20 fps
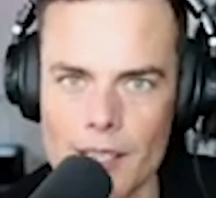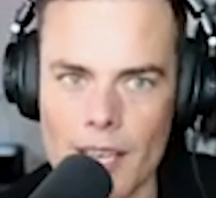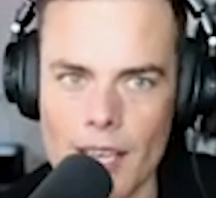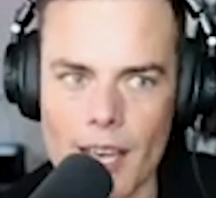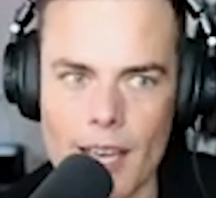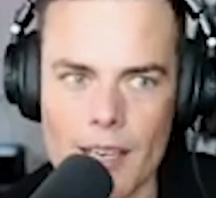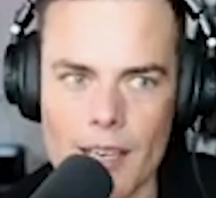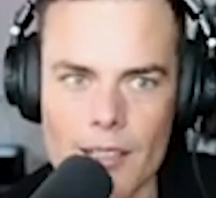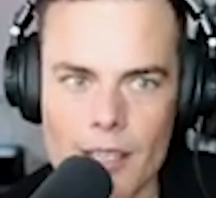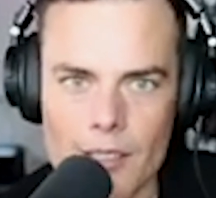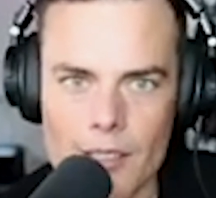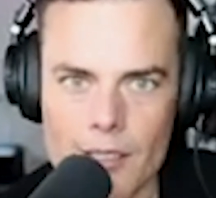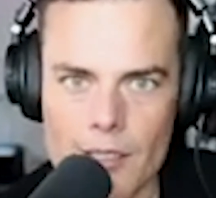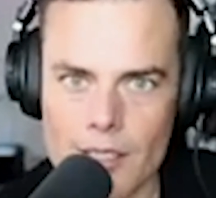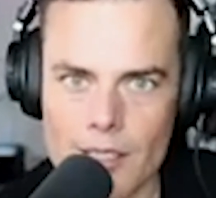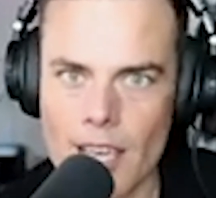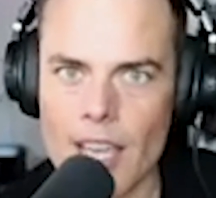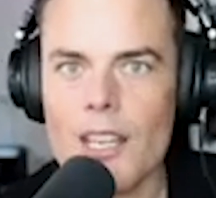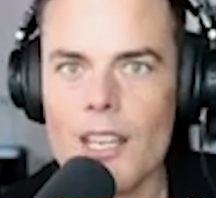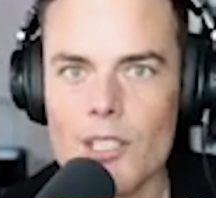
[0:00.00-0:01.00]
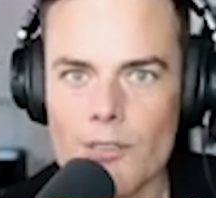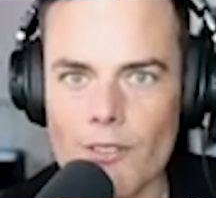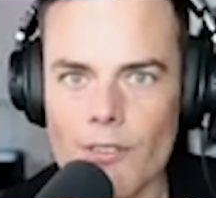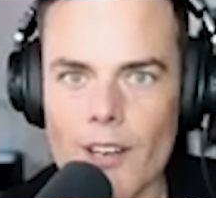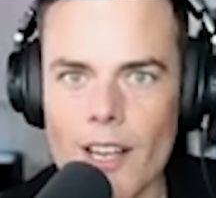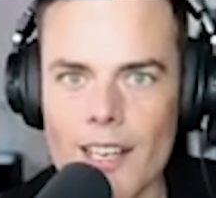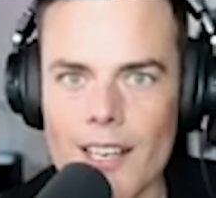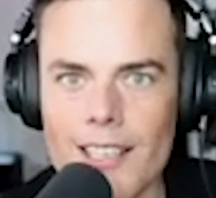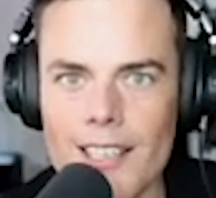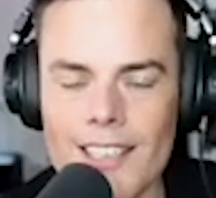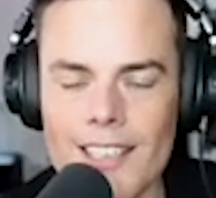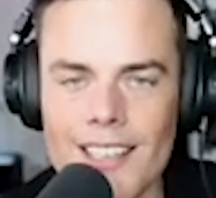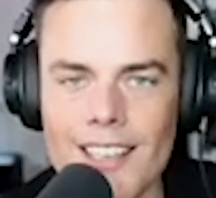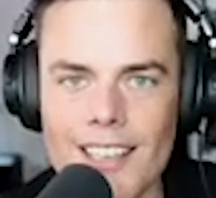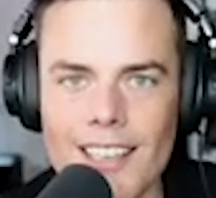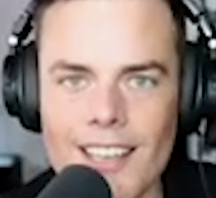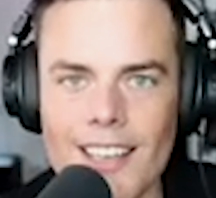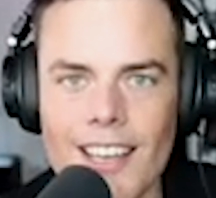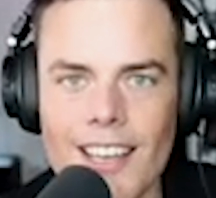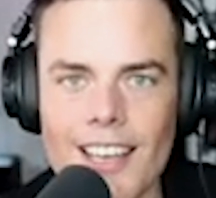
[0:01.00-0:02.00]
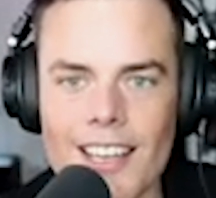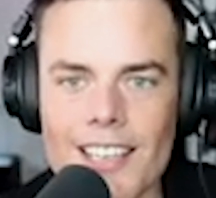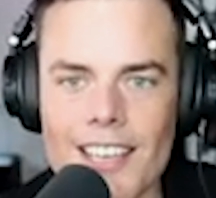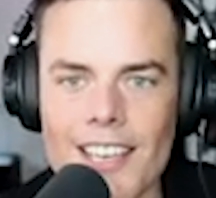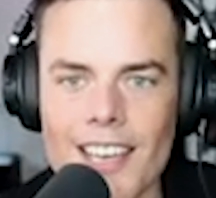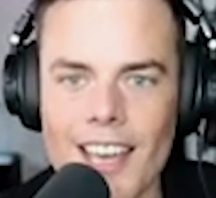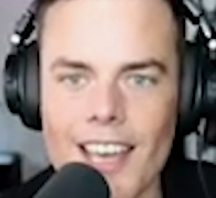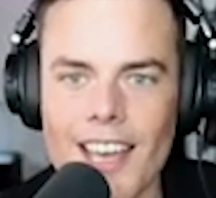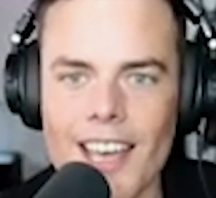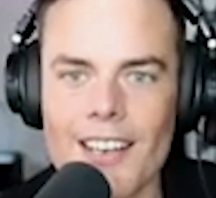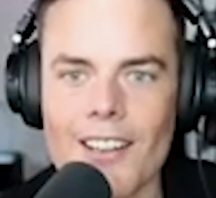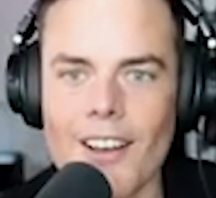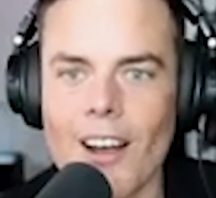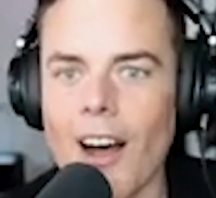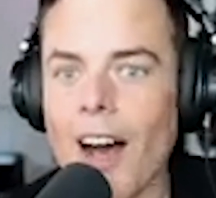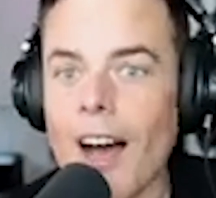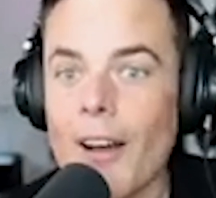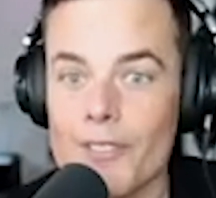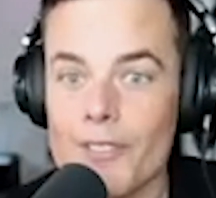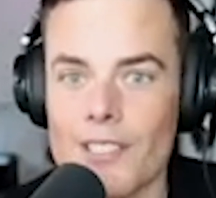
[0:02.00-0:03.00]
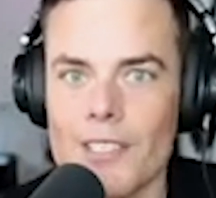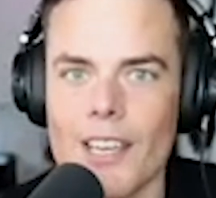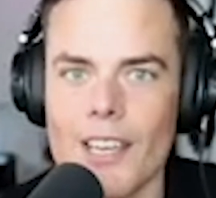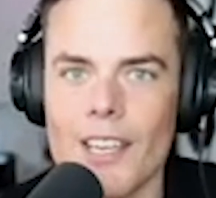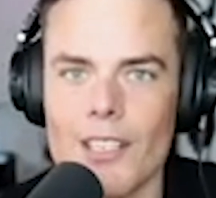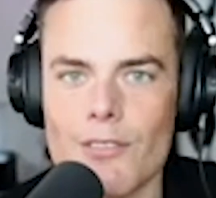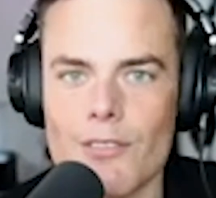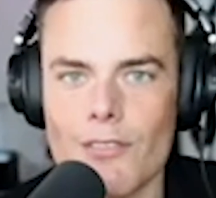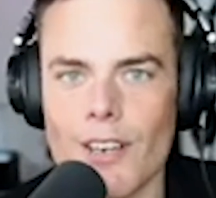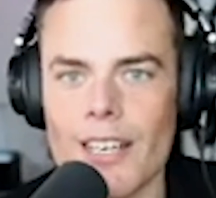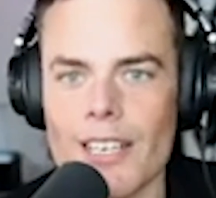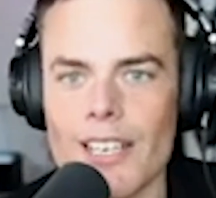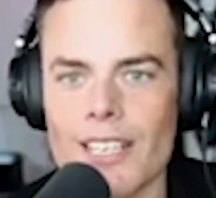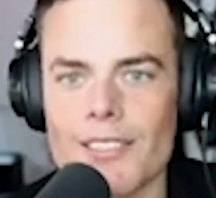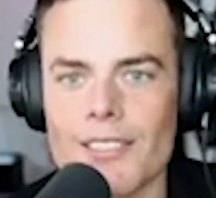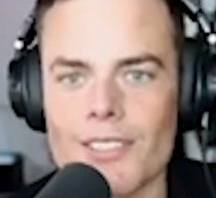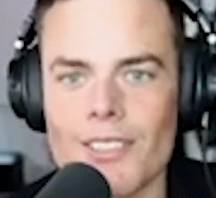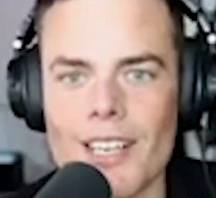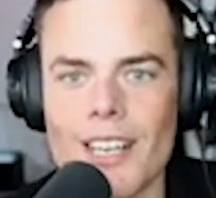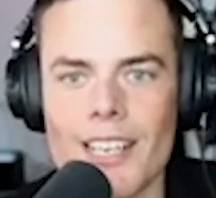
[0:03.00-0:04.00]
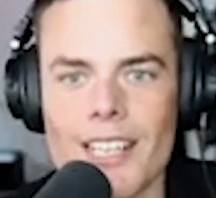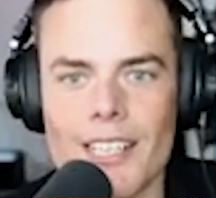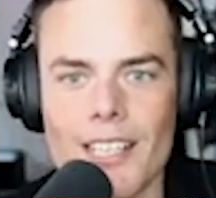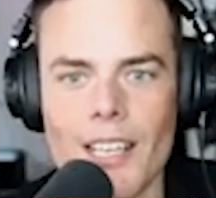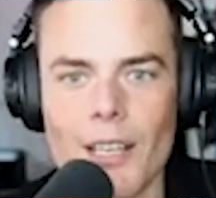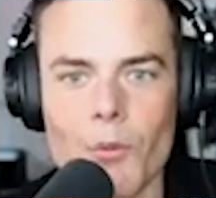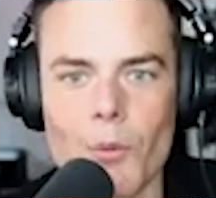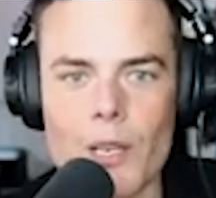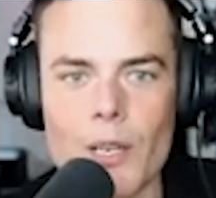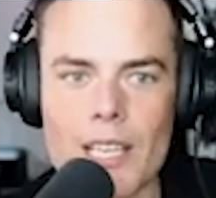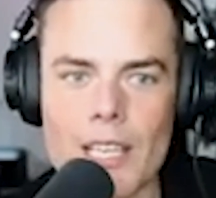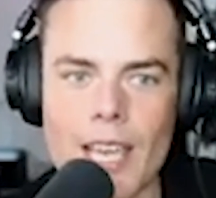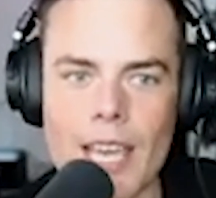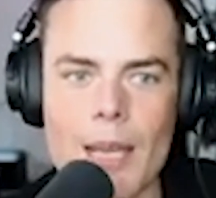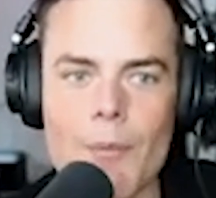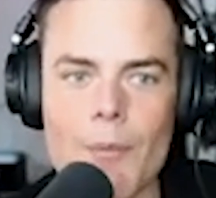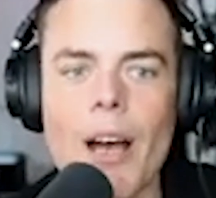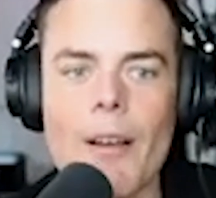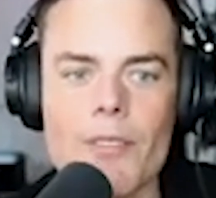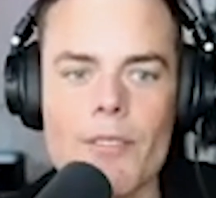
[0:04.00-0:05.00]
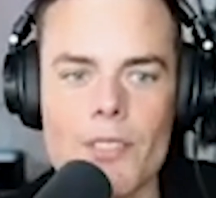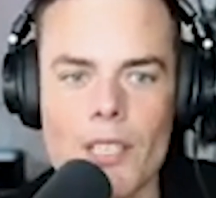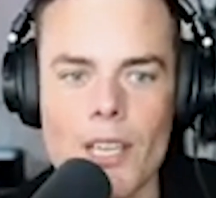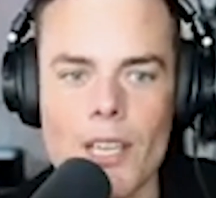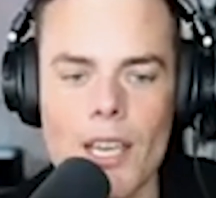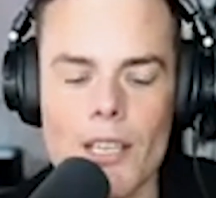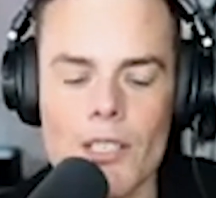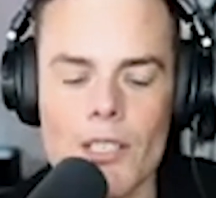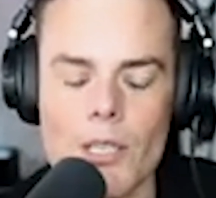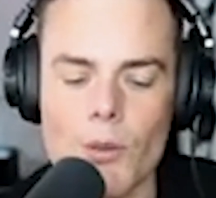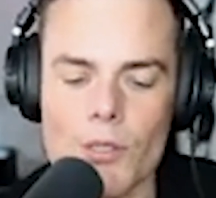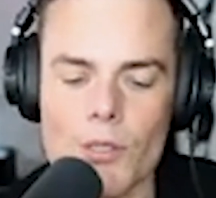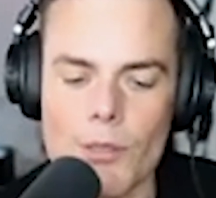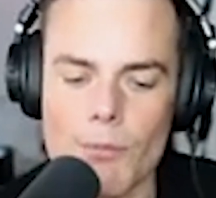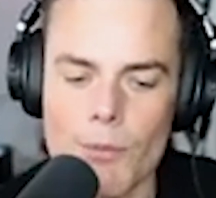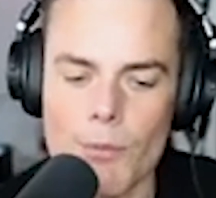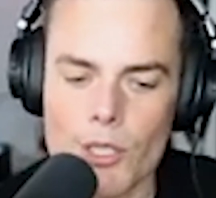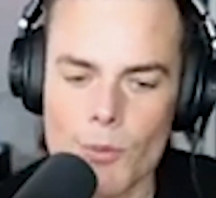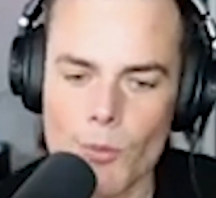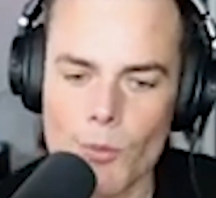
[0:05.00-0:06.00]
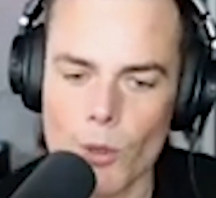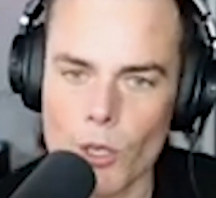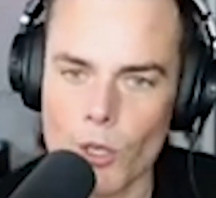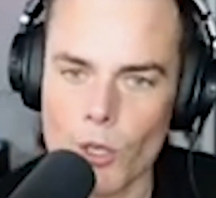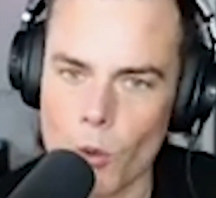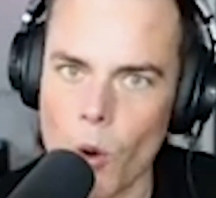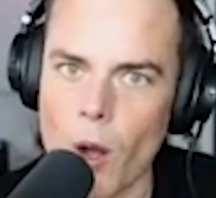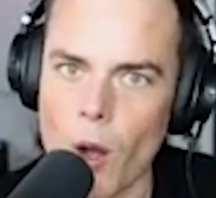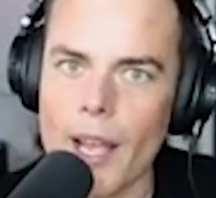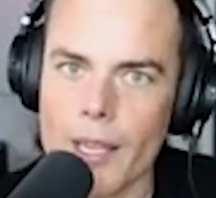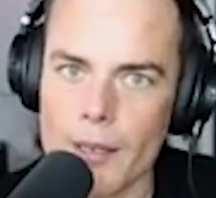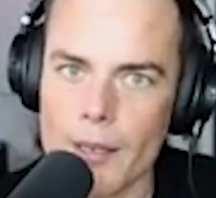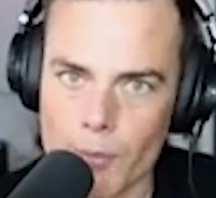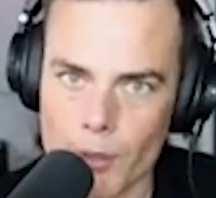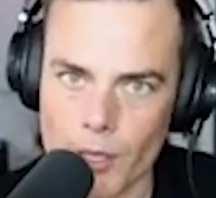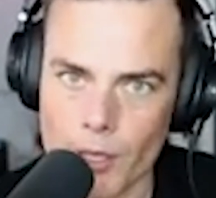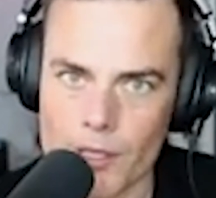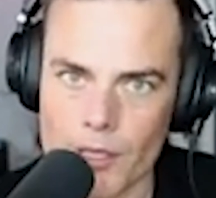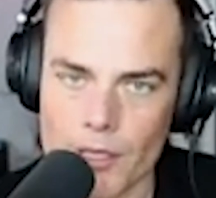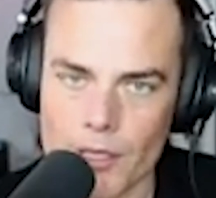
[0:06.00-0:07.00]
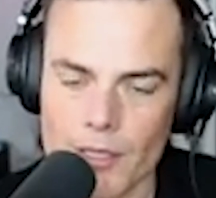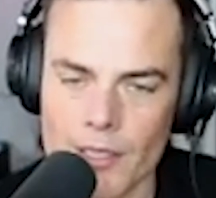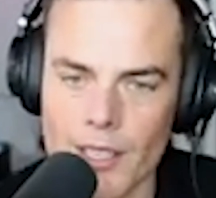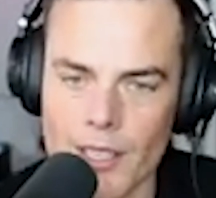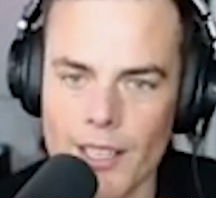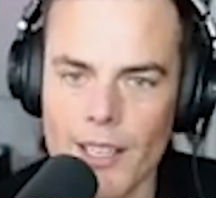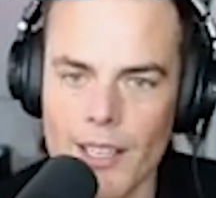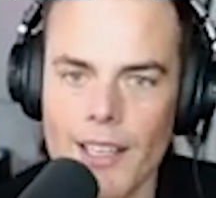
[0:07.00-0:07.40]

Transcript: He had stage Freddie and he had offstage Freddie, right? And when he came off stage, he was a much more quiet person.